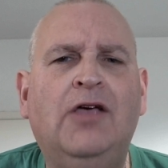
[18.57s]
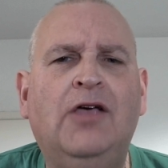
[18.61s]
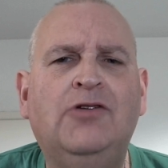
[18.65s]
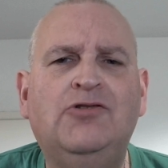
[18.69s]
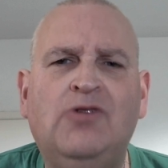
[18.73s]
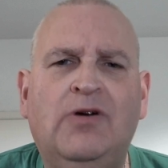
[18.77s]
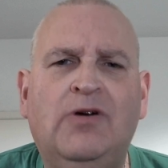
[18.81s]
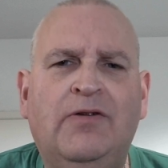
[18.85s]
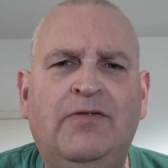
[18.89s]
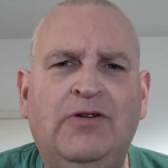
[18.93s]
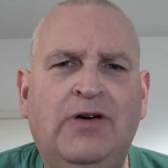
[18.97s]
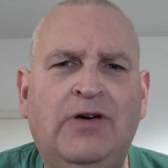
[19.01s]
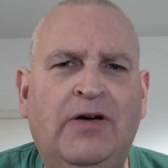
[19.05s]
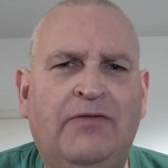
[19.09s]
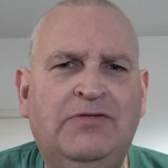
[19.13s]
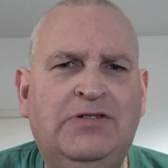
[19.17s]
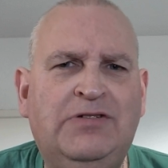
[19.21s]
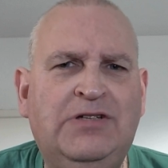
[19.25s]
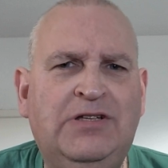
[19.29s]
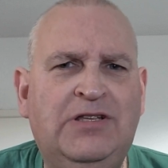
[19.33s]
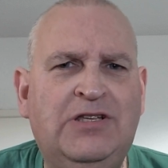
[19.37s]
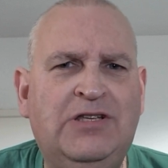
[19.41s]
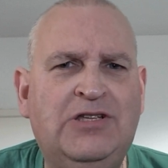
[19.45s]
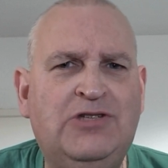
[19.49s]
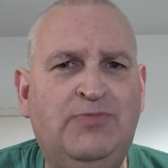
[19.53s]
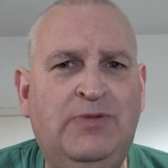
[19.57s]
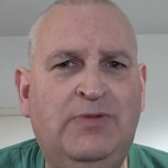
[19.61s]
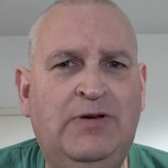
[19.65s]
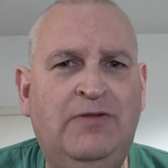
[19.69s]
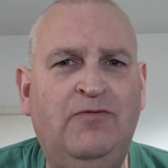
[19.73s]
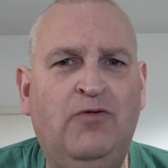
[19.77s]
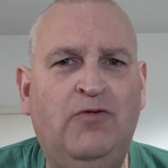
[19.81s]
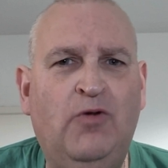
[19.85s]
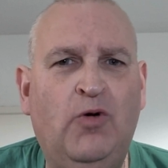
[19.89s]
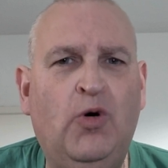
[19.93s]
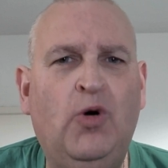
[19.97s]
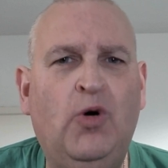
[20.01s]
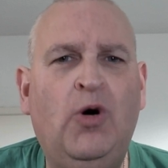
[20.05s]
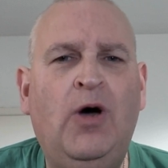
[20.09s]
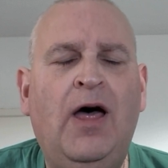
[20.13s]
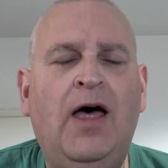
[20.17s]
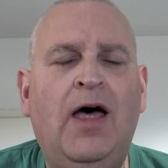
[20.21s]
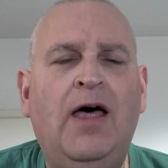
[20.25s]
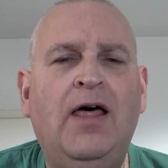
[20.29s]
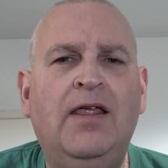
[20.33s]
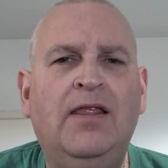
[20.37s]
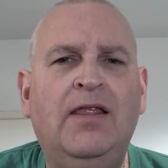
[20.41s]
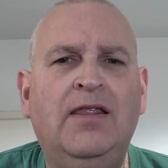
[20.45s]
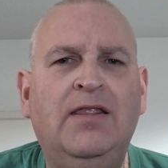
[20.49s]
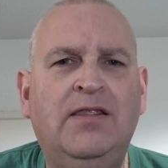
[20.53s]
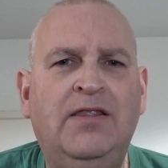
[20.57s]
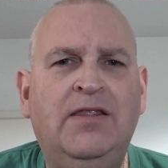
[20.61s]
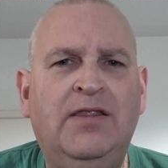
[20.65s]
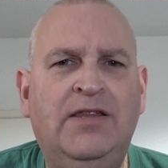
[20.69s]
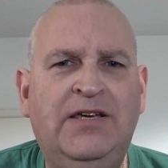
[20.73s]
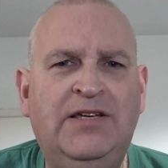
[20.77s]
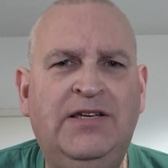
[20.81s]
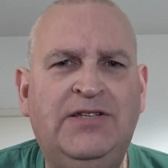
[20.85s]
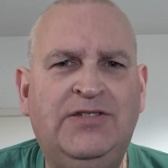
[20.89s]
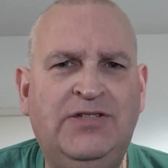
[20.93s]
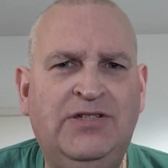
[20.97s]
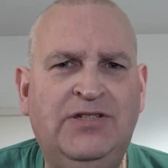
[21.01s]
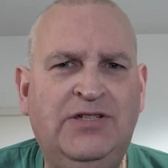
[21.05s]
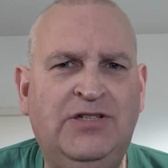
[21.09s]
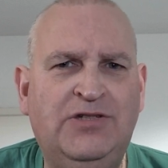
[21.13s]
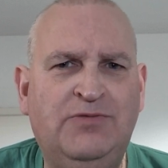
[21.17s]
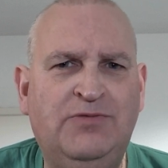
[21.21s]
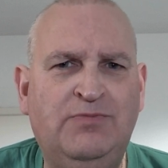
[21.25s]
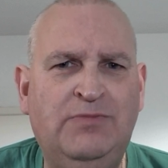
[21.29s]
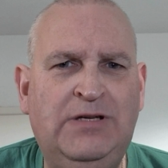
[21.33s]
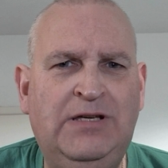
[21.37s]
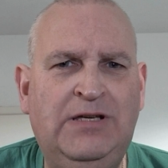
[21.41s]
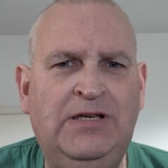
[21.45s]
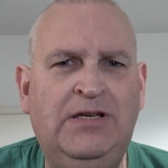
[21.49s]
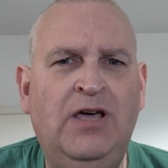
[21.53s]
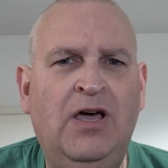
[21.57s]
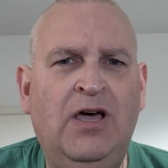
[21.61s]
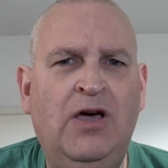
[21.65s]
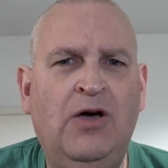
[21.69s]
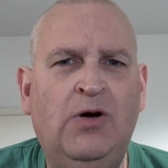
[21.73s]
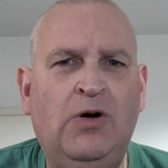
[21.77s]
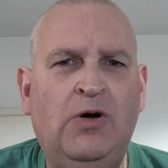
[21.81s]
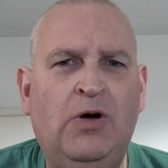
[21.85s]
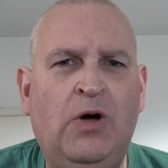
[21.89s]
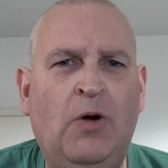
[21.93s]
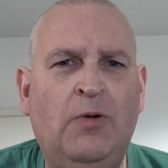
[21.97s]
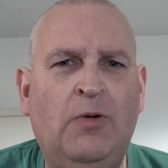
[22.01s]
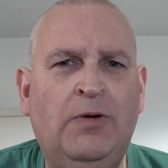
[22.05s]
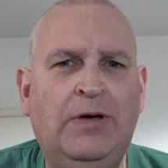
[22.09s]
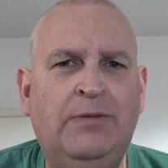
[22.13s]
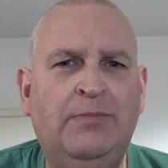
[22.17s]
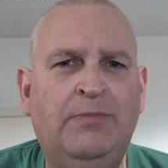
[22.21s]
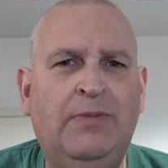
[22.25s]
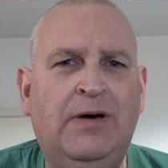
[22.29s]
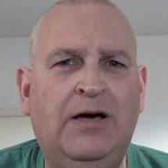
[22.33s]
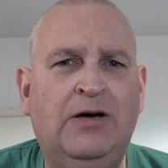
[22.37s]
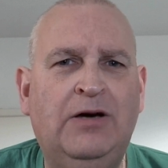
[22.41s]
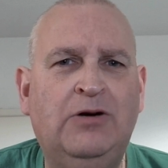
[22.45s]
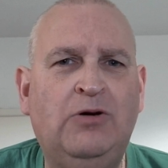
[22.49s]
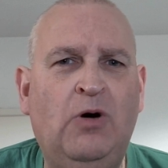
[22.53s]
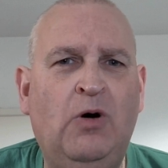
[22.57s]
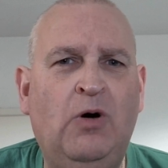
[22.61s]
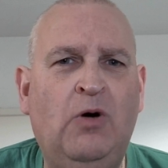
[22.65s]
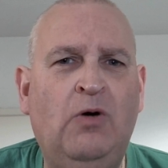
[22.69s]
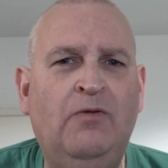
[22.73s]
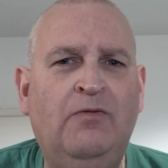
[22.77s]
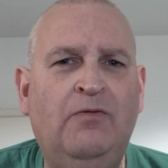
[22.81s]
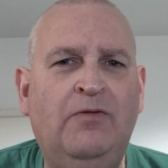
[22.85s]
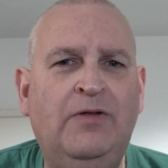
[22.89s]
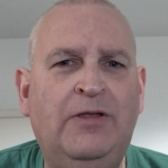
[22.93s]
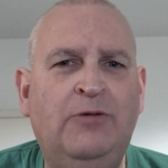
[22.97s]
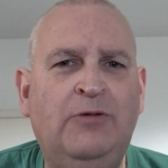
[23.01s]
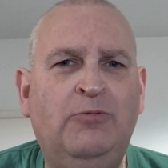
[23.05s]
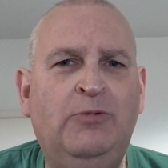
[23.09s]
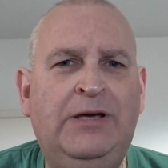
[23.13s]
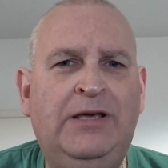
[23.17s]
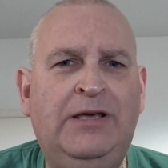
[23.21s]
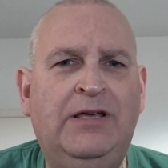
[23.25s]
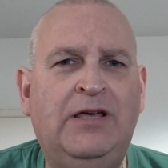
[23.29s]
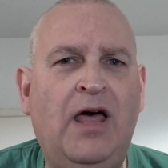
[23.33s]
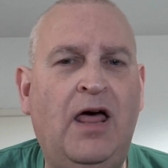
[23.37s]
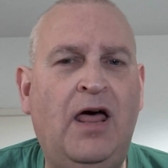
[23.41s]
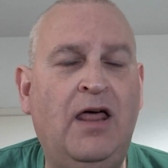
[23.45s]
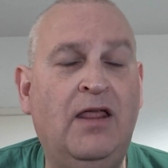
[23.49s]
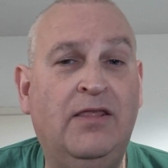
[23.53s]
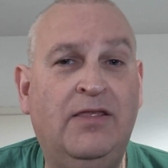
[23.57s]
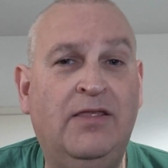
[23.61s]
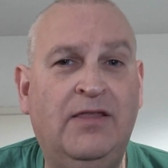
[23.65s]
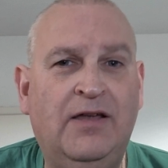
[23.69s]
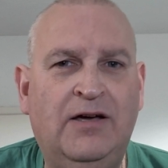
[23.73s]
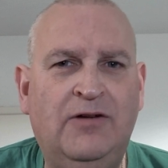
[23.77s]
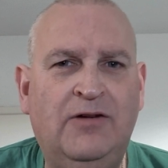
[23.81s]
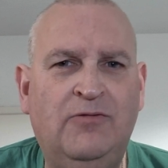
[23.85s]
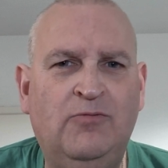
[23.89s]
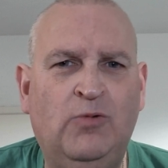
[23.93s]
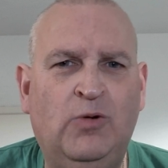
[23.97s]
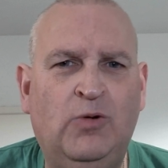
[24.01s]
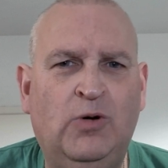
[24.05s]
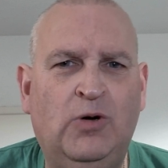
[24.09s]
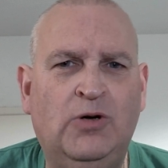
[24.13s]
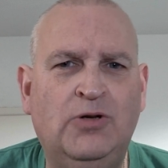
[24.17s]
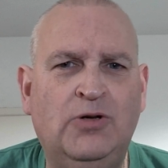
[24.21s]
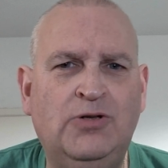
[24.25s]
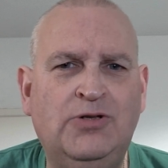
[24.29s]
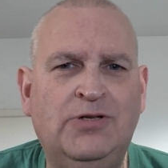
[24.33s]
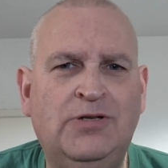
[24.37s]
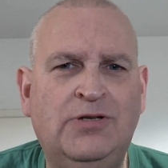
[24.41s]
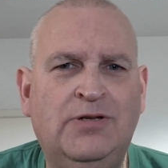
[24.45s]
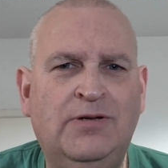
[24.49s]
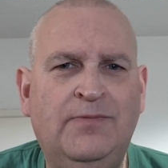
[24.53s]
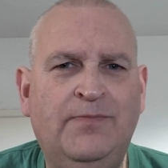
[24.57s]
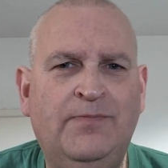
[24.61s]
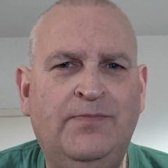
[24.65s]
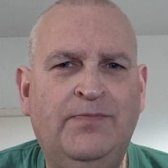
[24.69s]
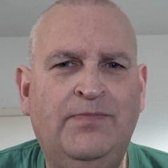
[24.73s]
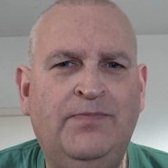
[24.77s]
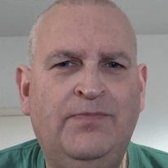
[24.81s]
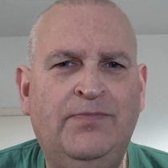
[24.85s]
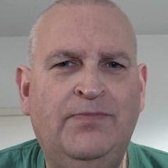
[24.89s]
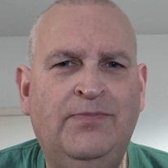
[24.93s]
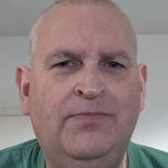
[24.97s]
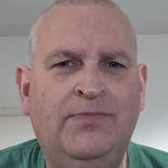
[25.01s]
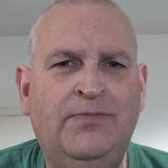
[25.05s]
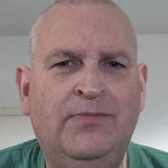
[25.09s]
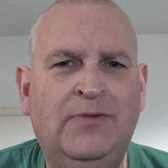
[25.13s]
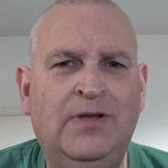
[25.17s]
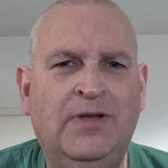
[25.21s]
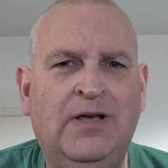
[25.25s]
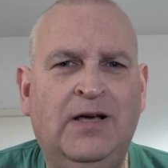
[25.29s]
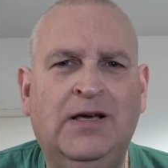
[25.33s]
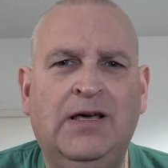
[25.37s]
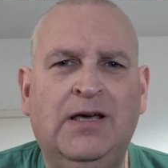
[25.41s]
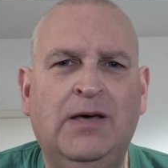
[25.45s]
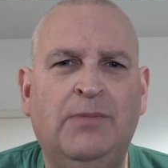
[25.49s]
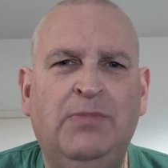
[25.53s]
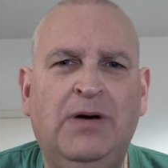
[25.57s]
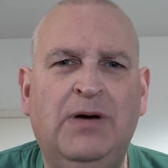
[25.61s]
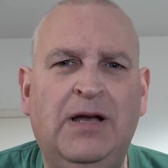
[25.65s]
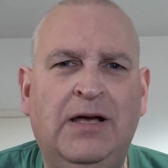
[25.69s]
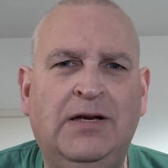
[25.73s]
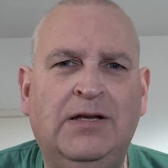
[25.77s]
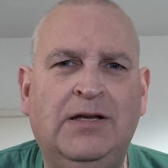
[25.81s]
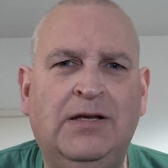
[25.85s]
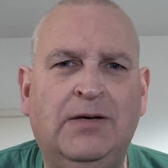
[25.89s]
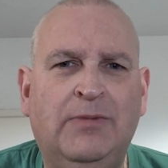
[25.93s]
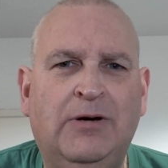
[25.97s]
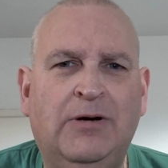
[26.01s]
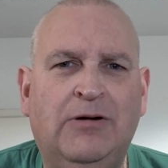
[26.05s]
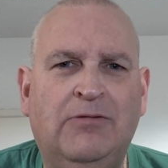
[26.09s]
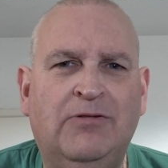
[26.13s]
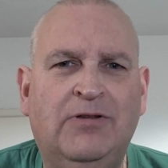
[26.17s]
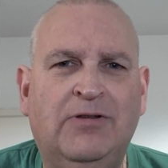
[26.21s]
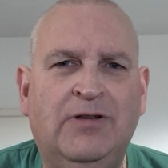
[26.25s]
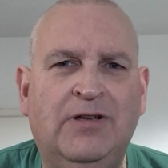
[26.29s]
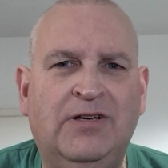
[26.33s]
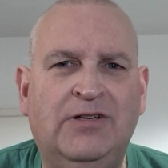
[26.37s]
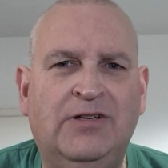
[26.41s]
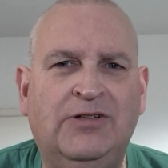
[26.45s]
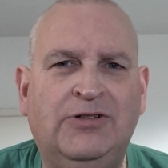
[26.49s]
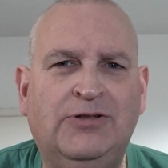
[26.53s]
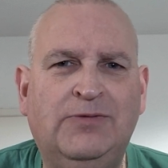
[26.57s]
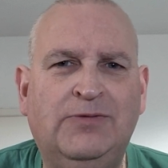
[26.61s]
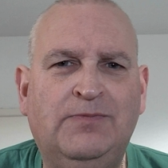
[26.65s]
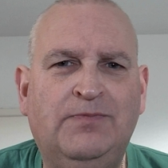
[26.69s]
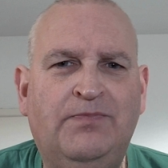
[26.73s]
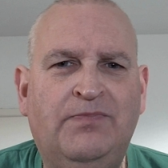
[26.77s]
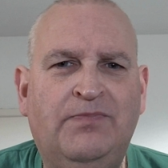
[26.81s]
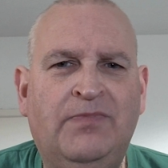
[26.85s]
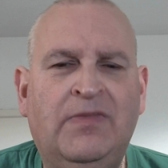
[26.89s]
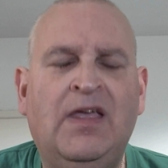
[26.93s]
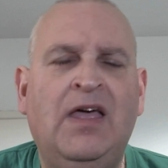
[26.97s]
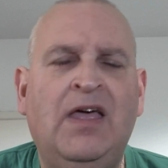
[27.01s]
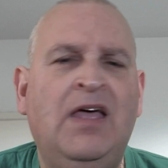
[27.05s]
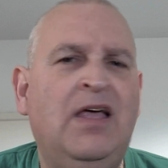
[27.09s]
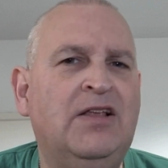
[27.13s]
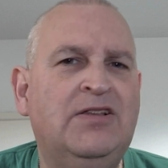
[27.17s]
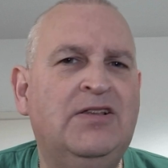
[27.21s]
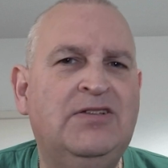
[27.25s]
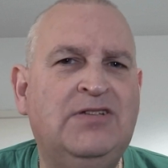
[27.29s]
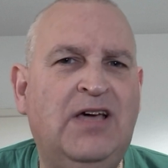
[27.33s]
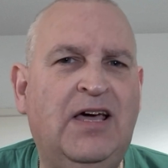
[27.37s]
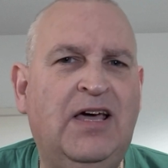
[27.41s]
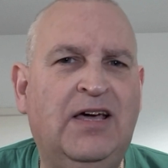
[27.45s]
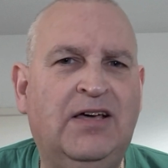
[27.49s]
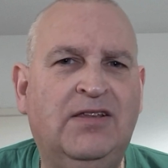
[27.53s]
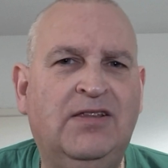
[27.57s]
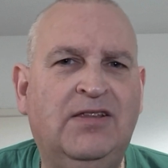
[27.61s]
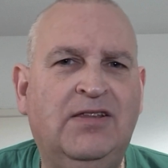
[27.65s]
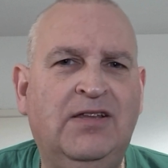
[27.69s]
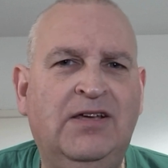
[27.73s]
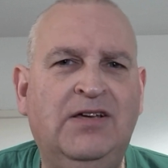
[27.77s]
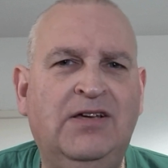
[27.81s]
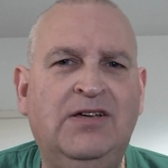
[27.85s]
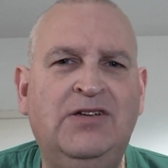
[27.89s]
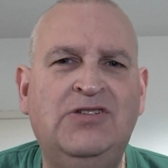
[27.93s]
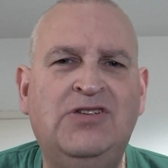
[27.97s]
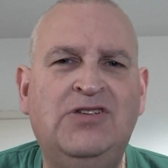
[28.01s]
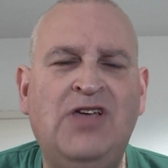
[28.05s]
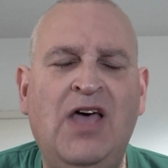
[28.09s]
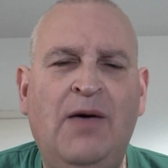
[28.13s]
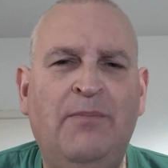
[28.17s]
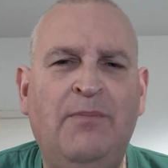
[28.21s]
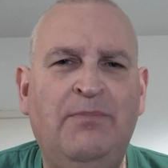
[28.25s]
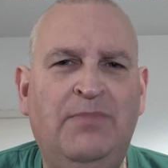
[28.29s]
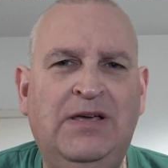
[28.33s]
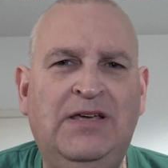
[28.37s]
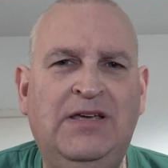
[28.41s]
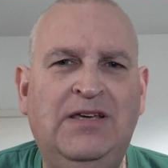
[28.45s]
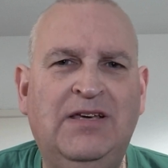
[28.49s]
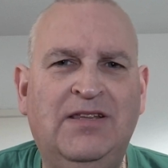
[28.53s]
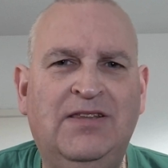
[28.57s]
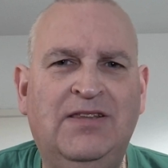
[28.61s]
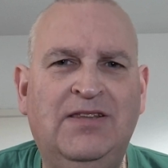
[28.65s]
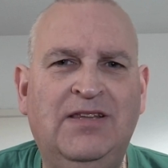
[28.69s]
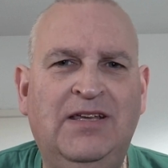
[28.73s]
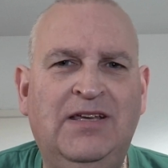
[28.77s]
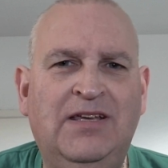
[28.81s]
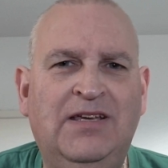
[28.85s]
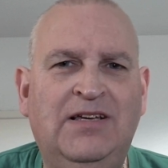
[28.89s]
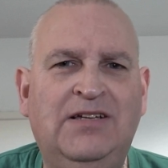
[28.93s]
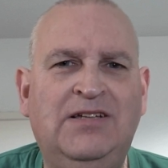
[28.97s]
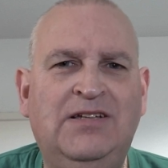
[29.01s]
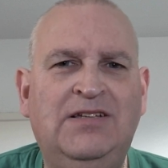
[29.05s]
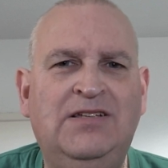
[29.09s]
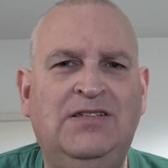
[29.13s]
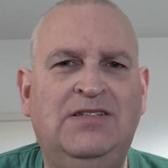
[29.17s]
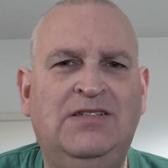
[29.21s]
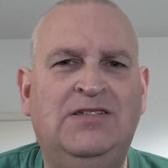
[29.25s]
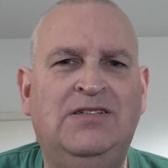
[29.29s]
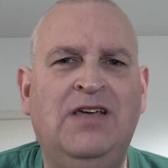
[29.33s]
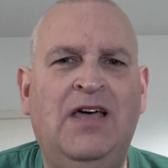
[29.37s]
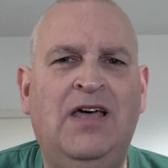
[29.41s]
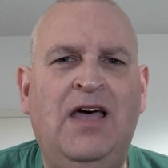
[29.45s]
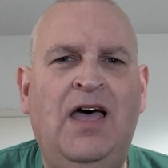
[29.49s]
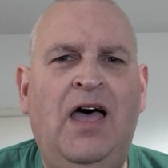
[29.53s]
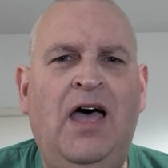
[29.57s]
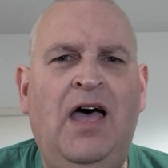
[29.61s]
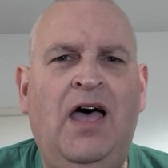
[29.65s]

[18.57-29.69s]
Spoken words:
so if you haven't seen this before, this is me going back over the week that was and complaining about things. Tech things, beer things.